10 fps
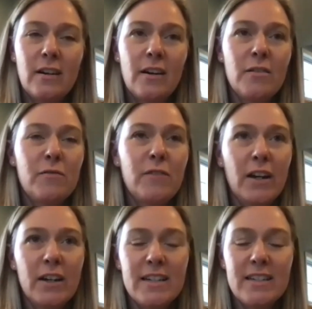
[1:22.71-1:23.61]
on a
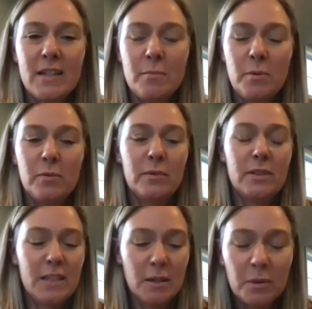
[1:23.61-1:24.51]
very
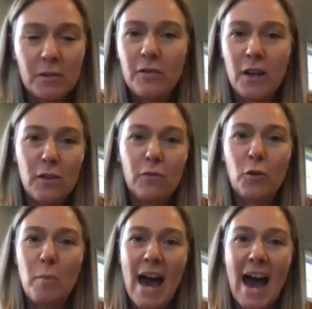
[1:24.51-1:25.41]
deeply
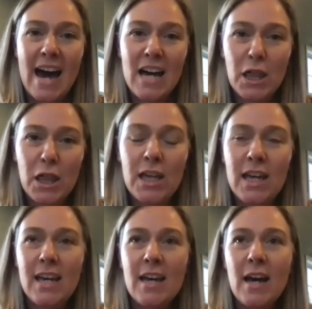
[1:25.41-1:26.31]
faithful path,
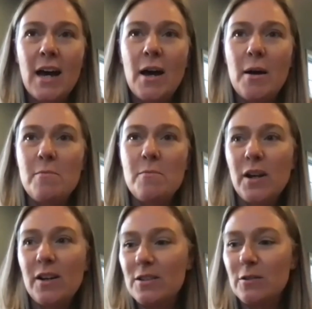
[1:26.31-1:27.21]

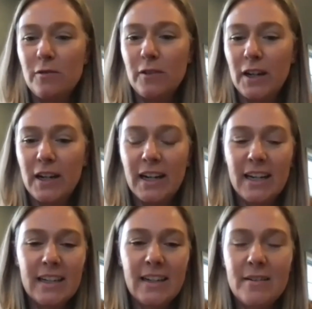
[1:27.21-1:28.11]
but also very,